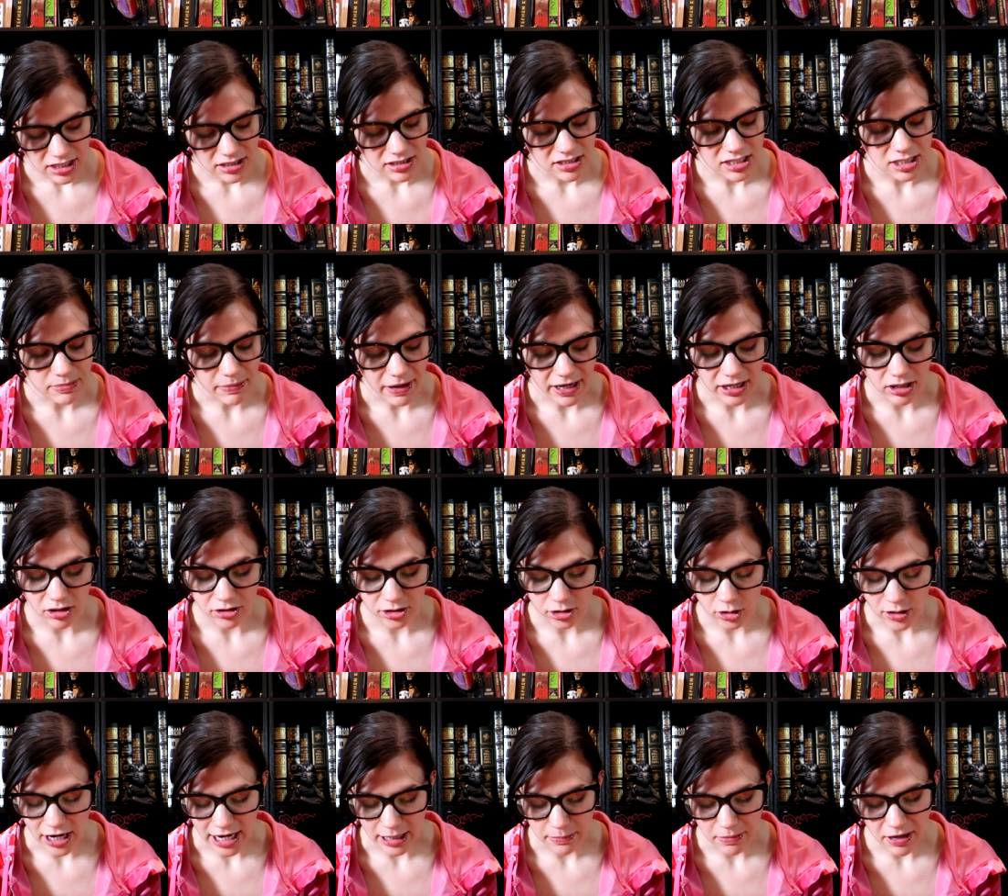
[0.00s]
Despite all the
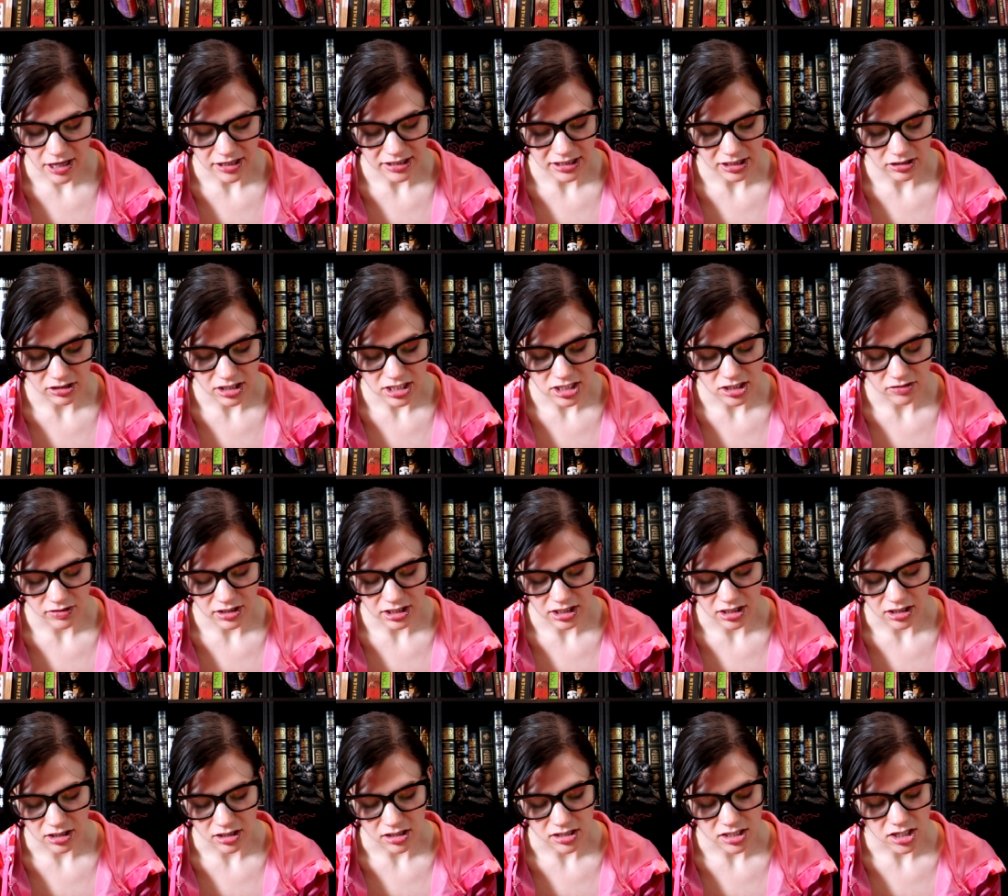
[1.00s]
crackpot theories over the
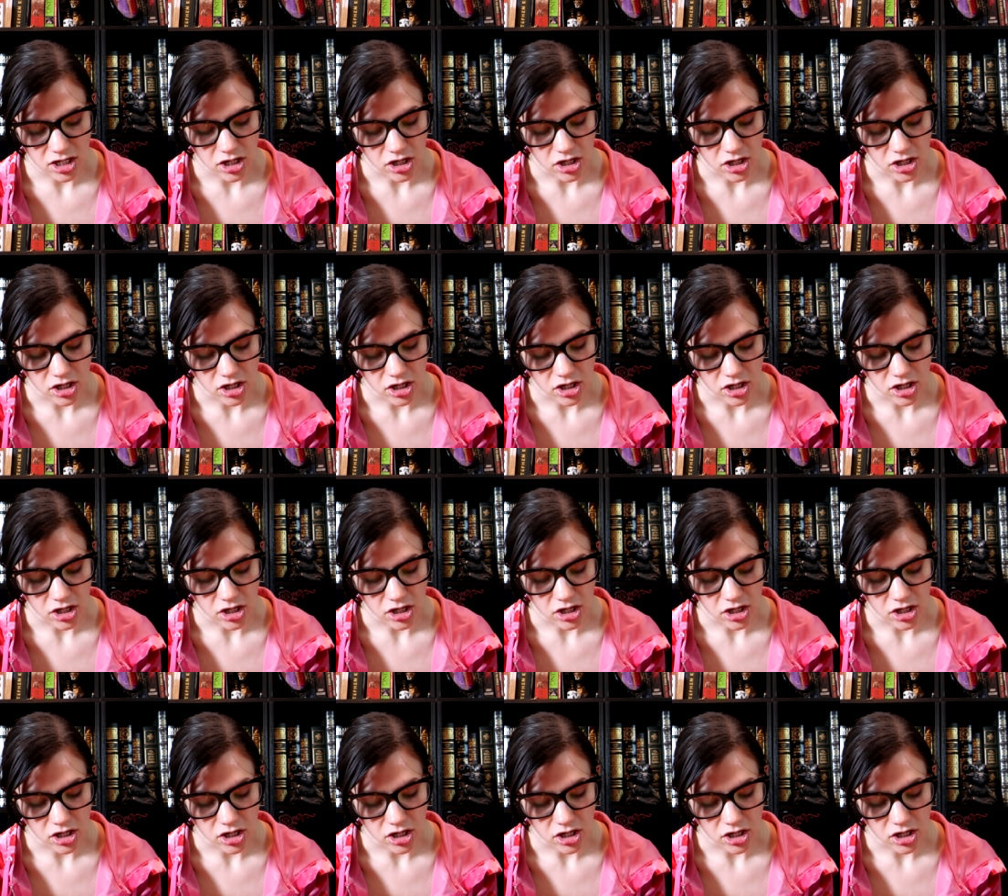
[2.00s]
years,